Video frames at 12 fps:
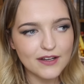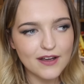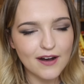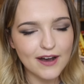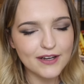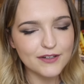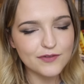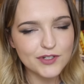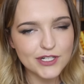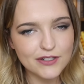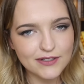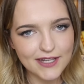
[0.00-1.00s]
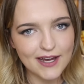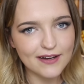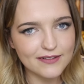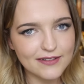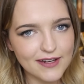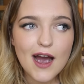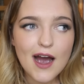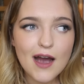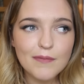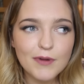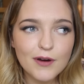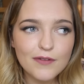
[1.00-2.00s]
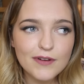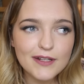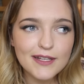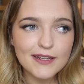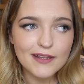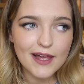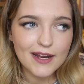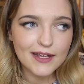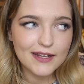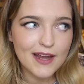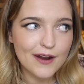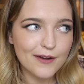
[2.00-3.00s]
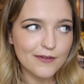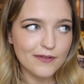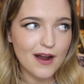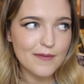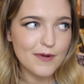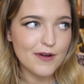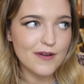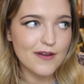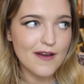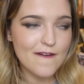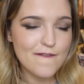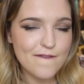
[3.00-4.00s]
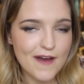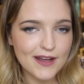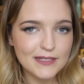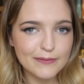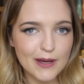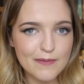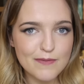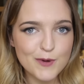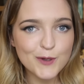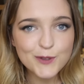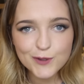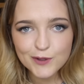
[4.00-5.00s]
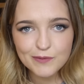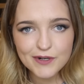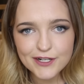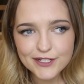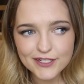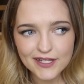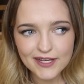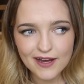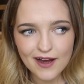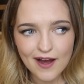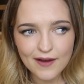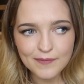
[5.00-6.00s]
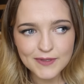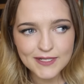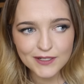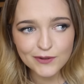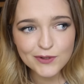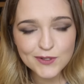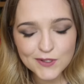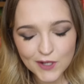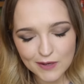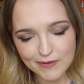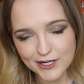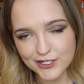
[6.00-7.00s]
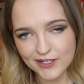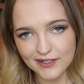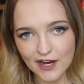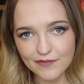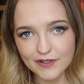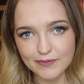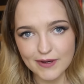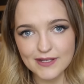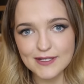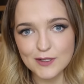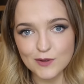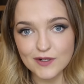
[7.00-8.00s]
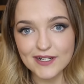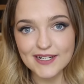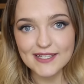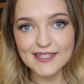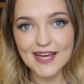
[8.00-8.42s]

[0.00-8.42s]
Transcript: kind of chilled out. I'm not really letting NaNoWriMo affect my mood too much. Like, I'm still so much in love with my story